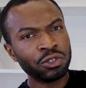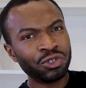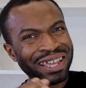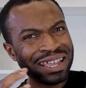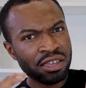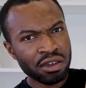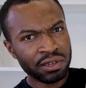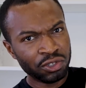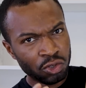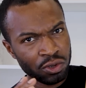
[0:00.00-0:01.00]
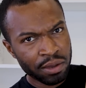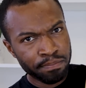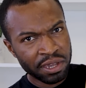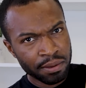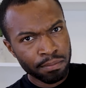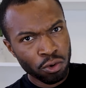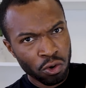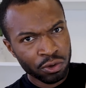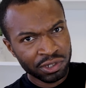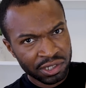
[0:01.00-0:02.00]
to then go into a bit
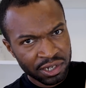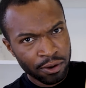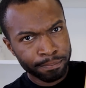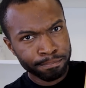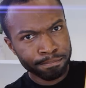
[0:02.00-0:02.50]
more detail.